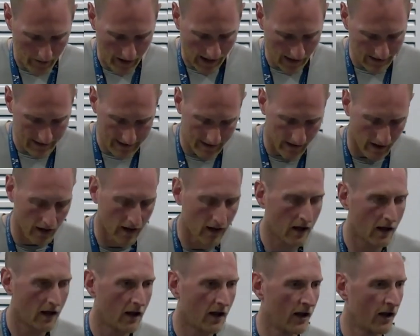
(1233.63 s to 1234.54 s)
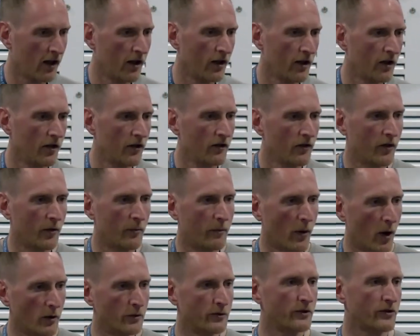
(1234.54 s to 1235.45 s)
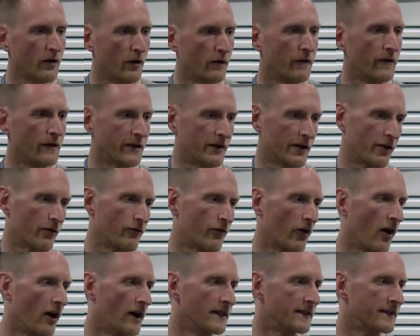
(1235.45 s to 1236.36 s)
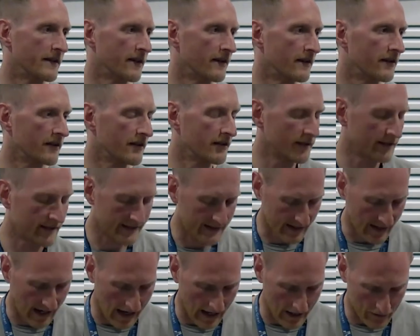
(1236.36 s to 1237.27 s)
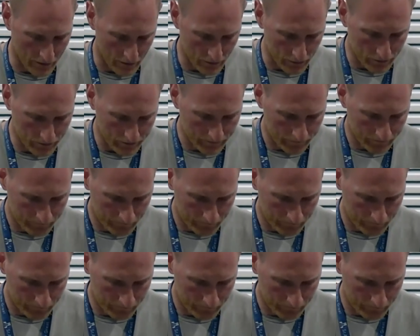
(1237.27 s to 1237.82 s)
back to the Post Office Horizon scandal.